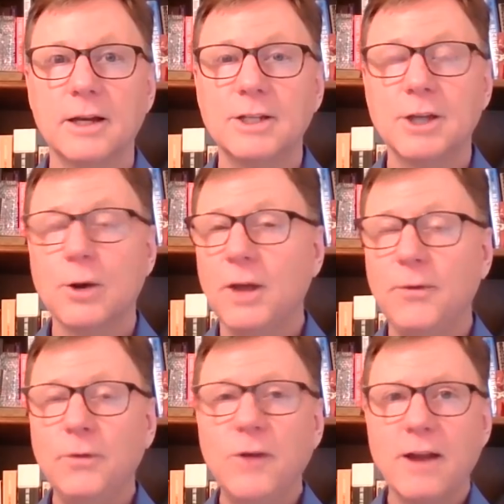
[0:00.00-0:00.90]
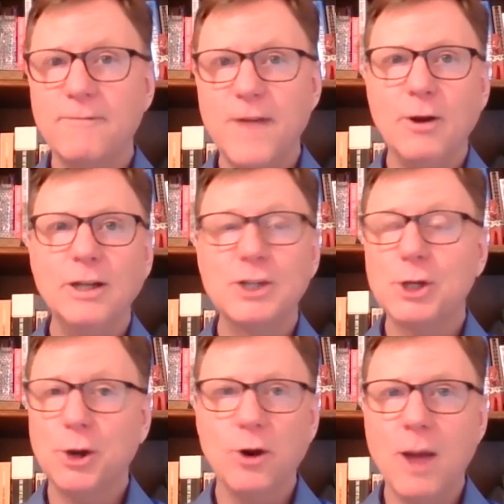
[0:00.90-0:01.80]
So if you've got a very
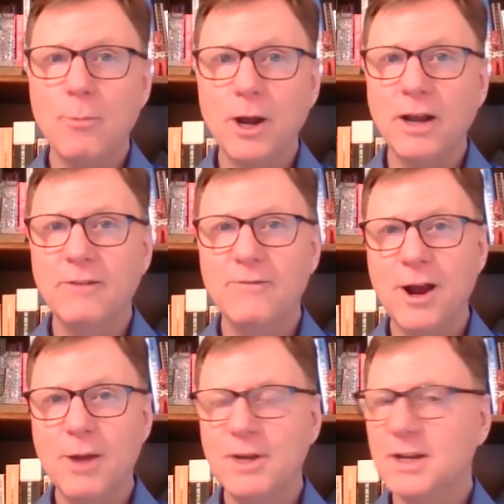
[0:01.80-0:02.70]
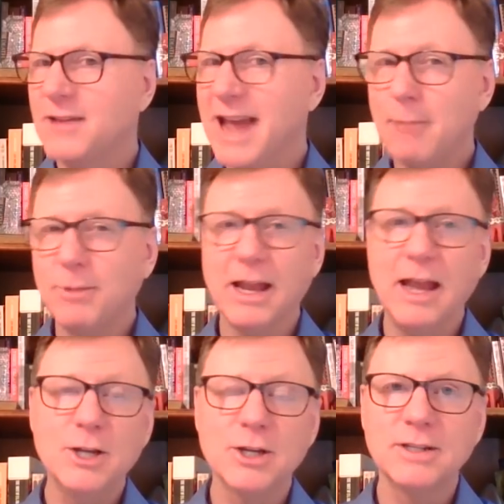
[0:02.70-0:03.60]
secure operating environment and the
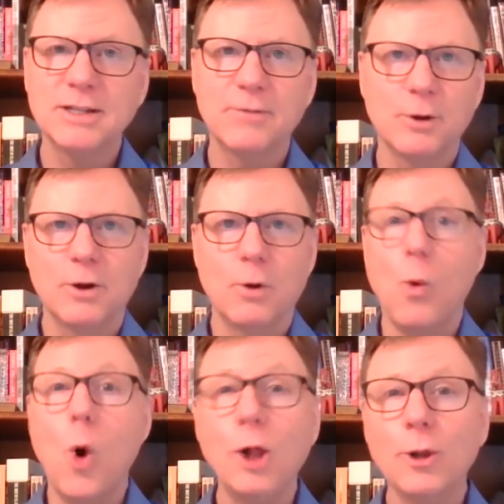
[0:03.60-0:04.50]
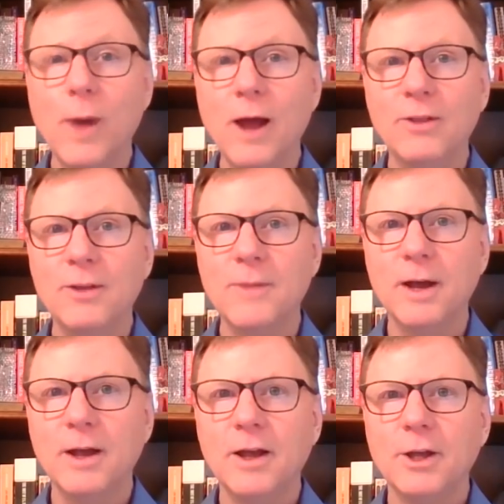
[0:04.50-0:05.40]
applications have a, a wall around them,
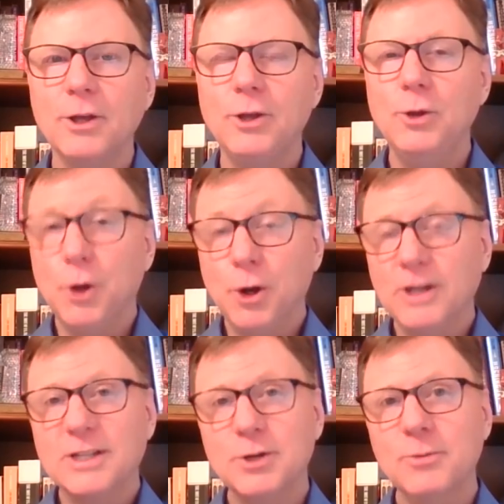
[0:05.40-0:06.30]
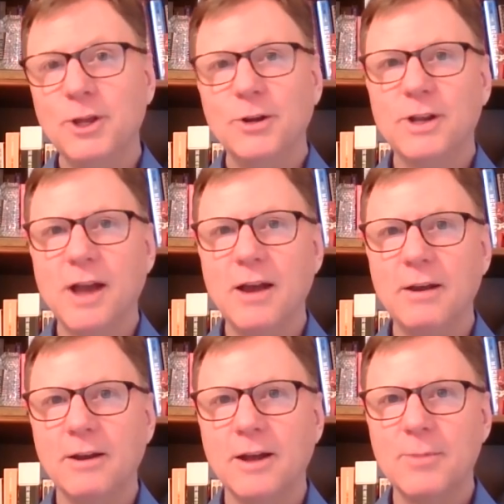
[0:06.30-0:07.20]
you could assume that you're
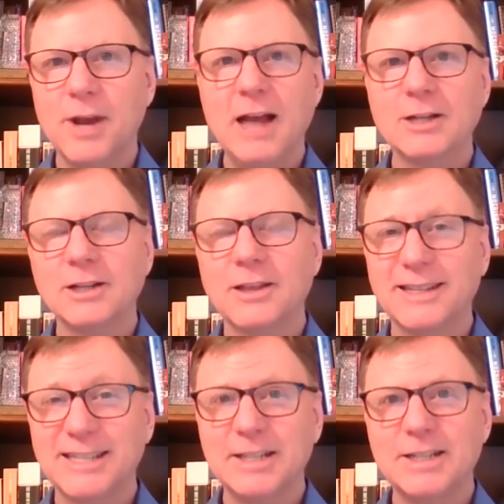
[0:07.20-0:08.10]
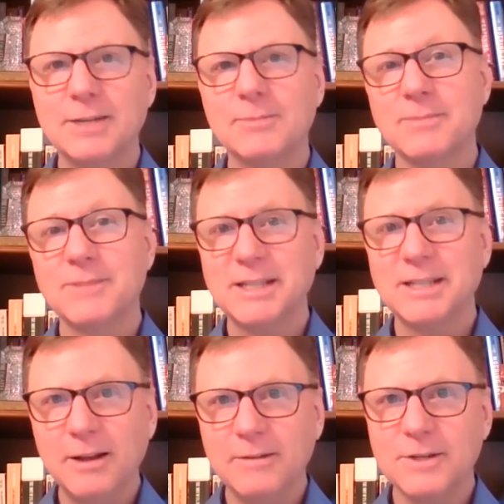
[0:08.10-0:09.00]
done. But actually, the systems
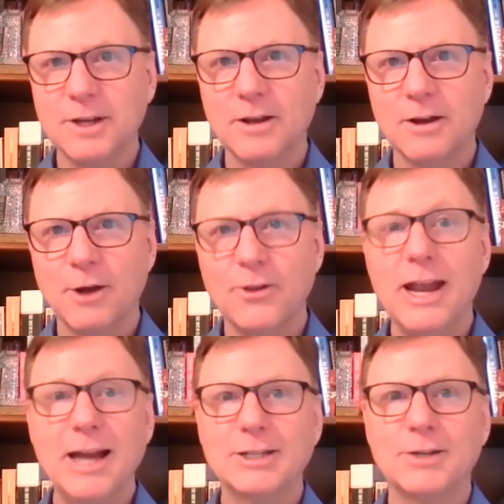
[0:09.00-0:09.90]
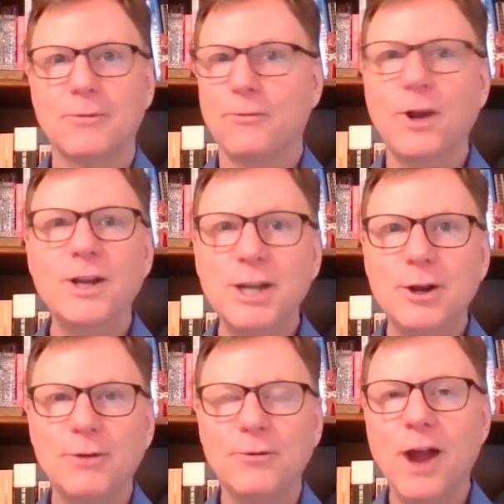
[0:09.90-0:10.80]
themselves are the next
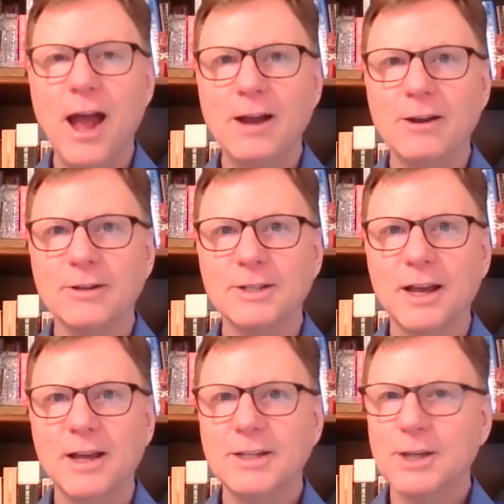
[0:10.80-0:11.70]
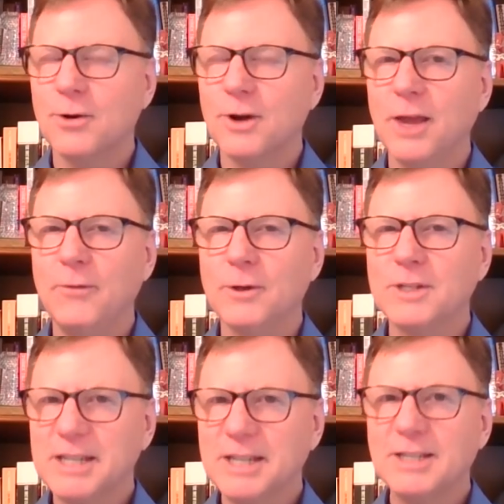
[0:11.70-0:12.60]
frontier for hackers. So if your
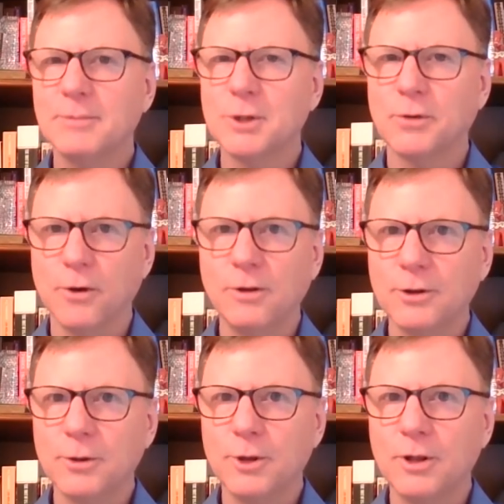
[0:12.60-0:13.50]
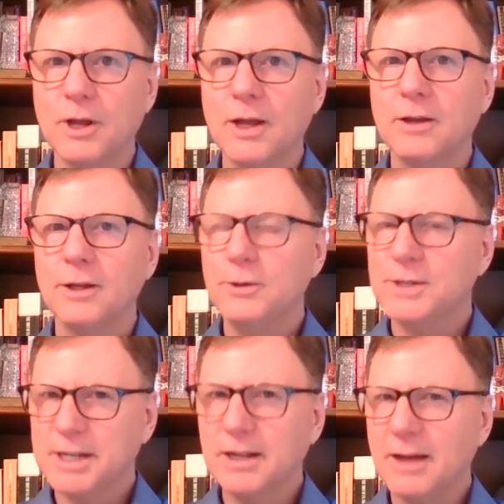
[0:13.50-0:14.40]
systems are vulnerable, you
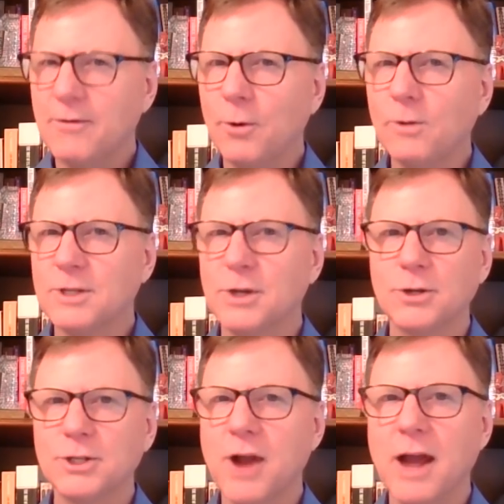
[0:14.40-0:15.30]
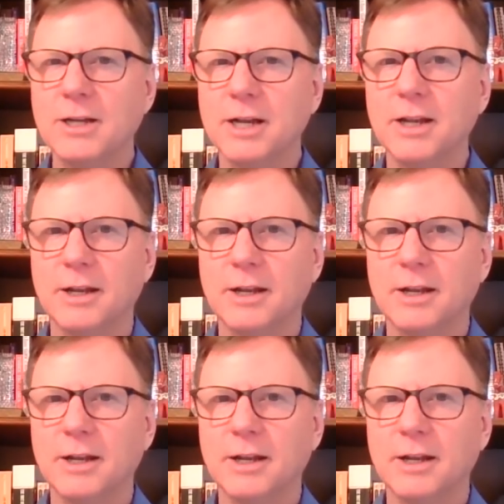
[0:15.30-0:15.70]
still have holes in your strategy.